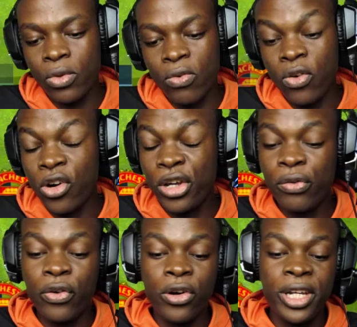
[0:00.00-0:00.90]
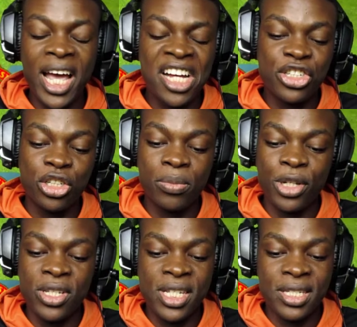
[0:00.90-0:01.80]
For real, for real, I shouldn't be
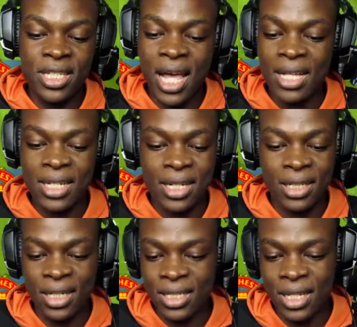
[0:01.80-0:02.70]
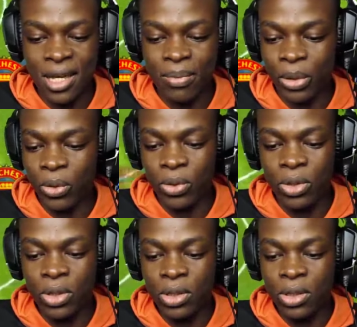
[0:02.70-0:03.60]
using Zlatan in this game,
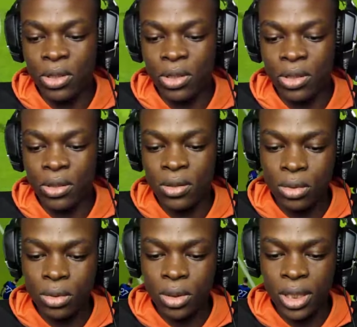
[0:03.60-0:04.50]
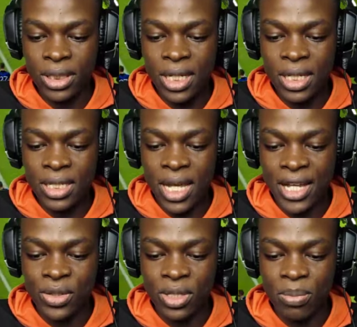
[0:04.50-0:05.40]
bro. I think this guy
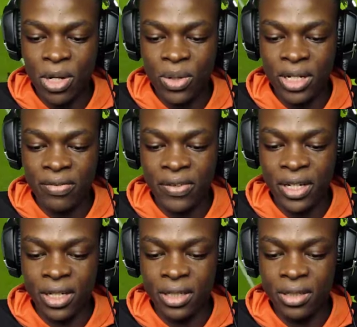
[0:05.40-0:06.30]
is using more than defending.